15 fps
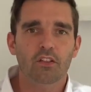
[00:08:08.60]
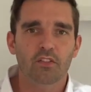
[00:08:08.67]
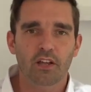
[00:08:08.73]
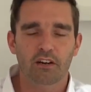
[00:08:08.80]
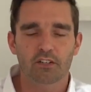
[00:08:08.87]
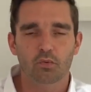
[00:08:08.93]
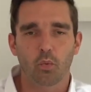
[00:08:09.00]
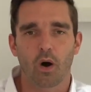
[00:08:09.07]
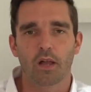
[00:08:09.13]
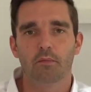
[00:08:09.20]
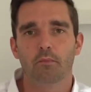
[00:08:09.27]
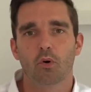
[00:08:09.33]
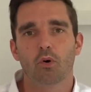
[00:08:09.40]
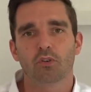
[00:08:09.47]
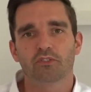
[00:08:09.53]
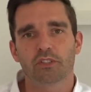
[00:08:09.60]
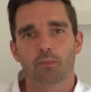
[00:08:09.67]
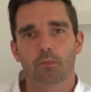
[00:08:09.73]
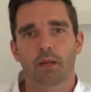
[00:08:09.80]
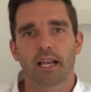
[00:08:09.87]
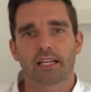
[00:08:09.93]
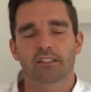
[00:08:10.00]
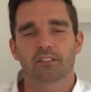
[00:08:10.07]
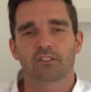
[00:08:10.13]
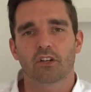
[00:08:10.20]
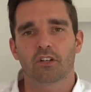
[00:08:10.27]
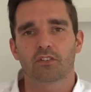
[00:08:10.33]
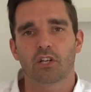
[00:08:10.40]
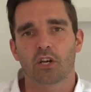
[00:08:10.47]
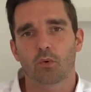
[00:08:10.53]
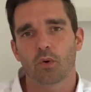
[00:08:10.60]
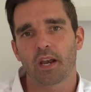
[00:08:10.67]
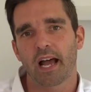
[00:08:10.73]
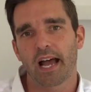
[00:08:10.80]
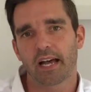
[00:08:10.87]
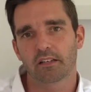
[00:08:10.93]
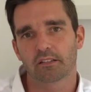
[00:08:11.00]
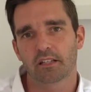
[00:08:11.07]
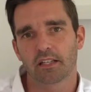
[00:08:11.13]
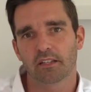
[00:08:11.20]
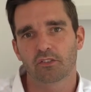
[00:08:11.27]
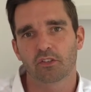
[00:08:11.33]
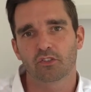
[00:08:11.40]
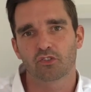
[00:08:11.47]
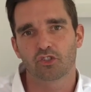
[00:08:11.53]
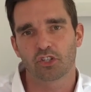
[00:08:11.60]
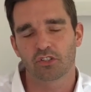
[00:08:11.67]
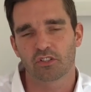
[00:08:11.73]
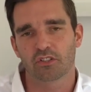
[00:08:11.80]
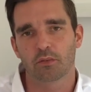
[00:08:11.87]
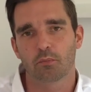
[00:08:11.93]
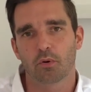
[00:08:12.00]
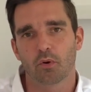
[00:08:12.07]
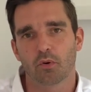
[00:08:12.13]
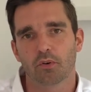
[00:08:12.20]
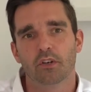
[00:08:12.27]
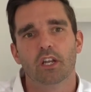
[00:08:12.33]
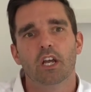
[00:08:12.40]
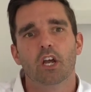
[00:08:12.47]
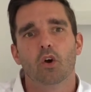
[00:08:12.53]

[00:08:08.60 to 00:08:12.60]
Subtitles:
there is one more simple exercise that I want to add to this that's just as important.